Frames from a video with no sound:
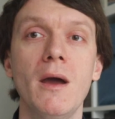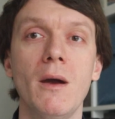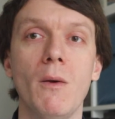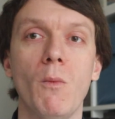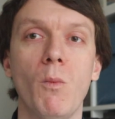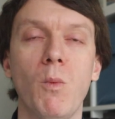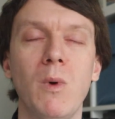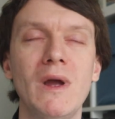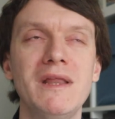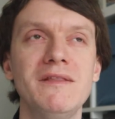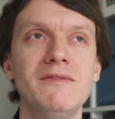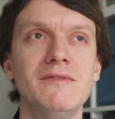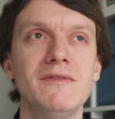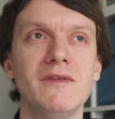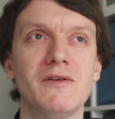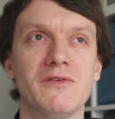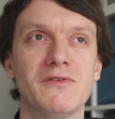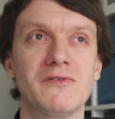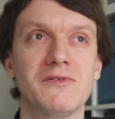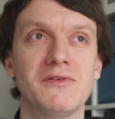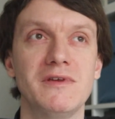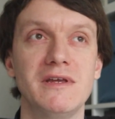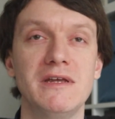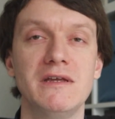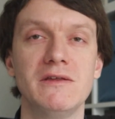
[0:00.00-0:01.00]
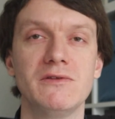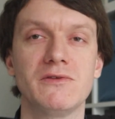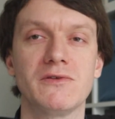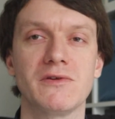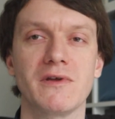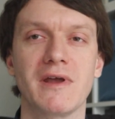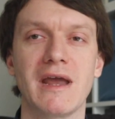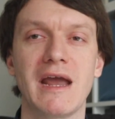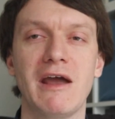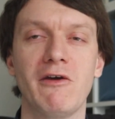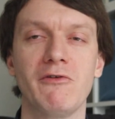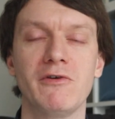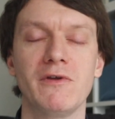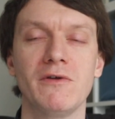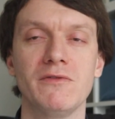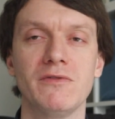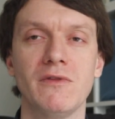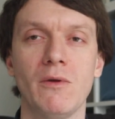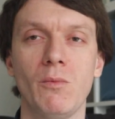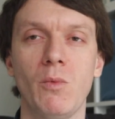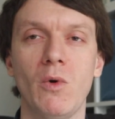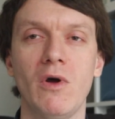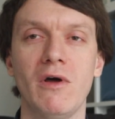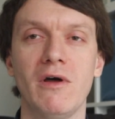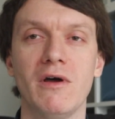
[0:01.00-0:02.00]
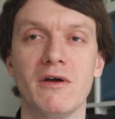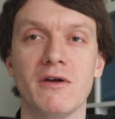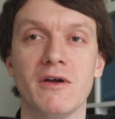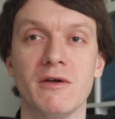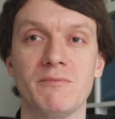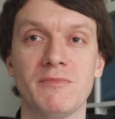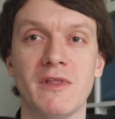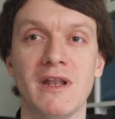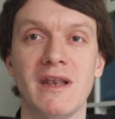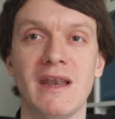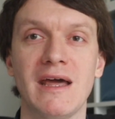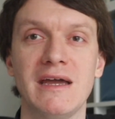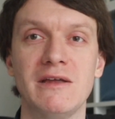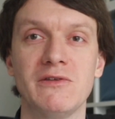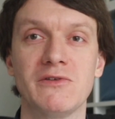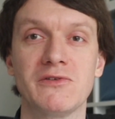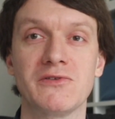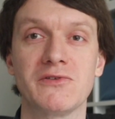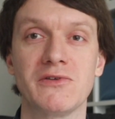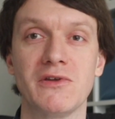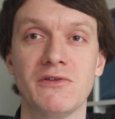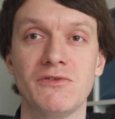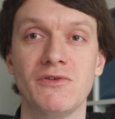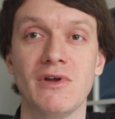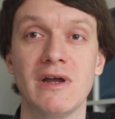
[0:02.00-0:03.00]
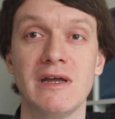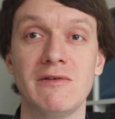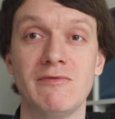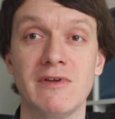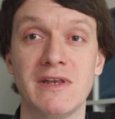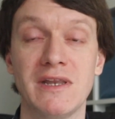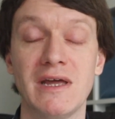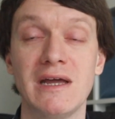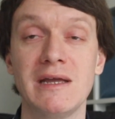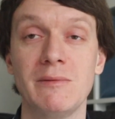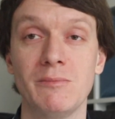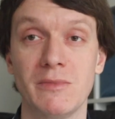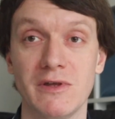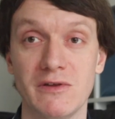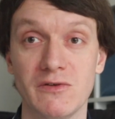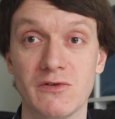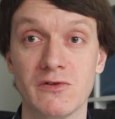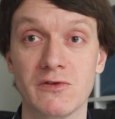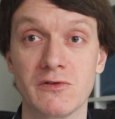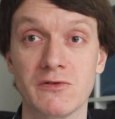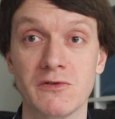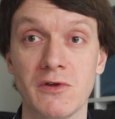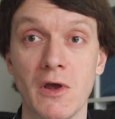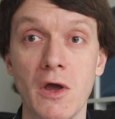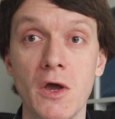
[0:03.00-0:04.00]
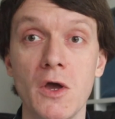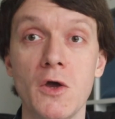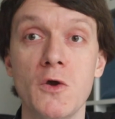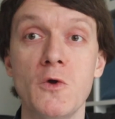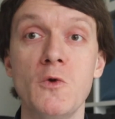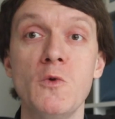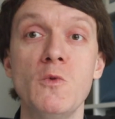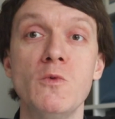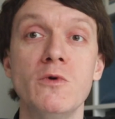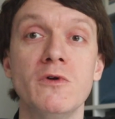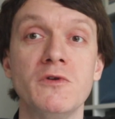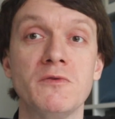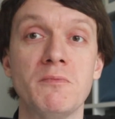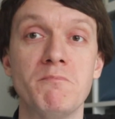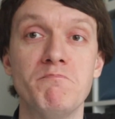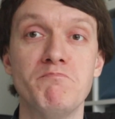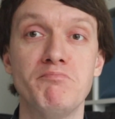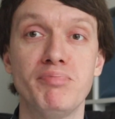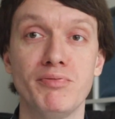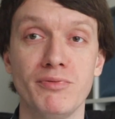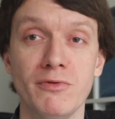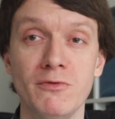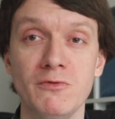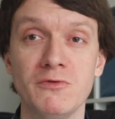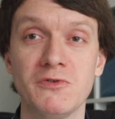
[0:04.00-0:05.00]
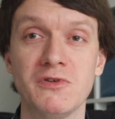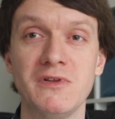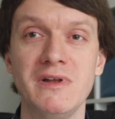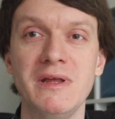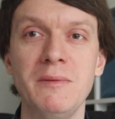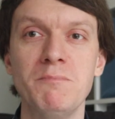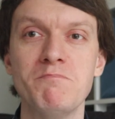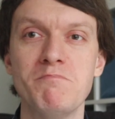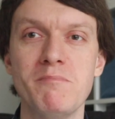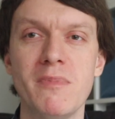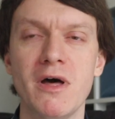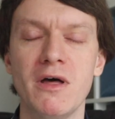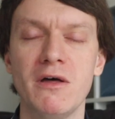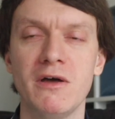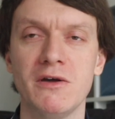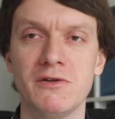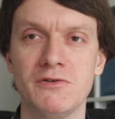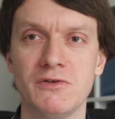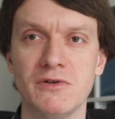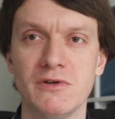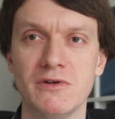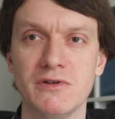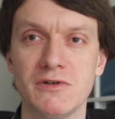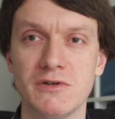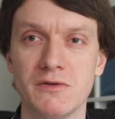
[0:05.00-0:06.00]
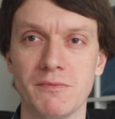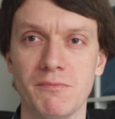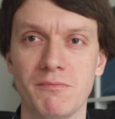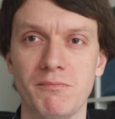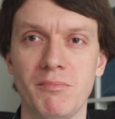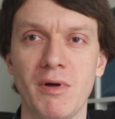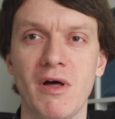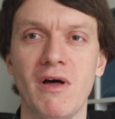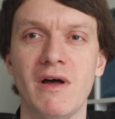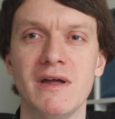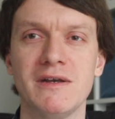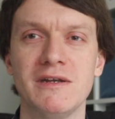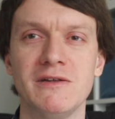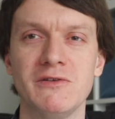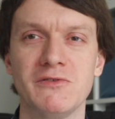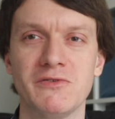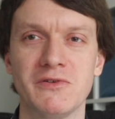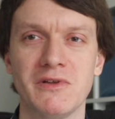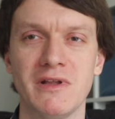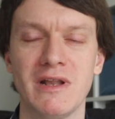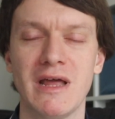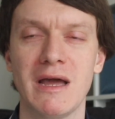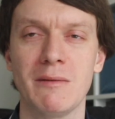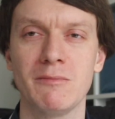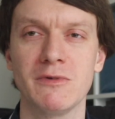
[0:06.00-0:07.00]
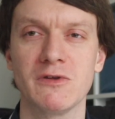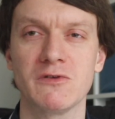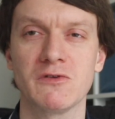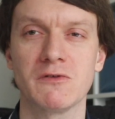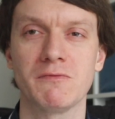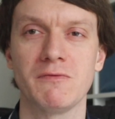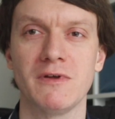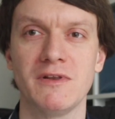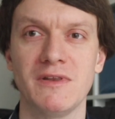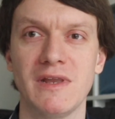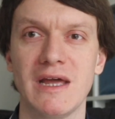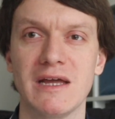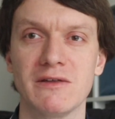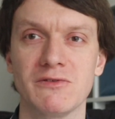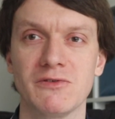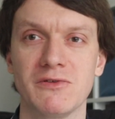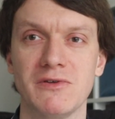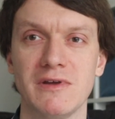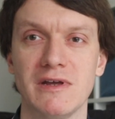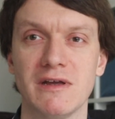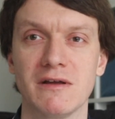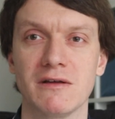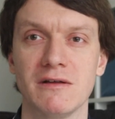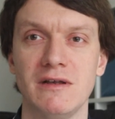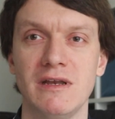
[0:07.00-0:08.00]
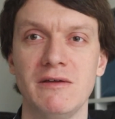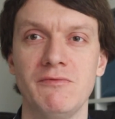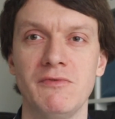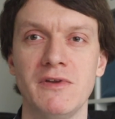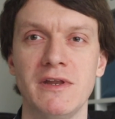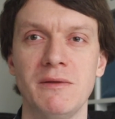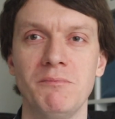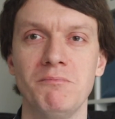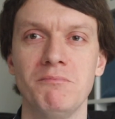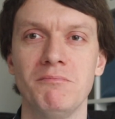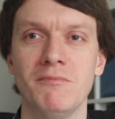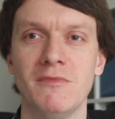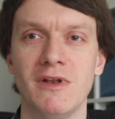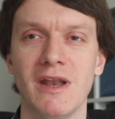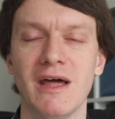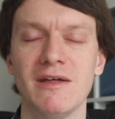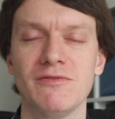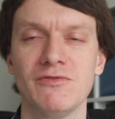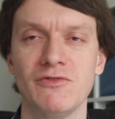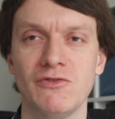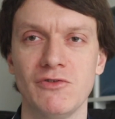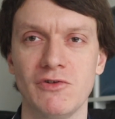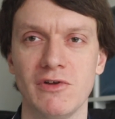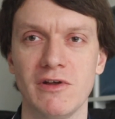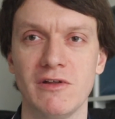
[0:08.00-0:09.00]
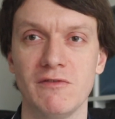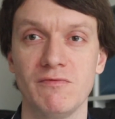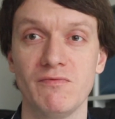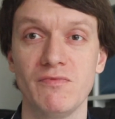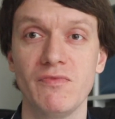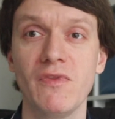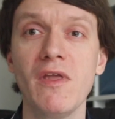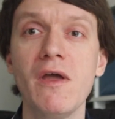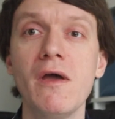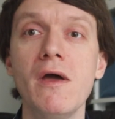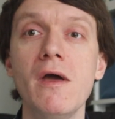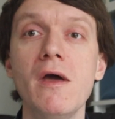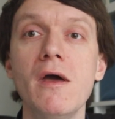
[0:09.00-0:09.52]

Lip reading: win the seat to carry on the work of the late Sir David Amess, who was brutally murdered by an Islamist fanatic living in London,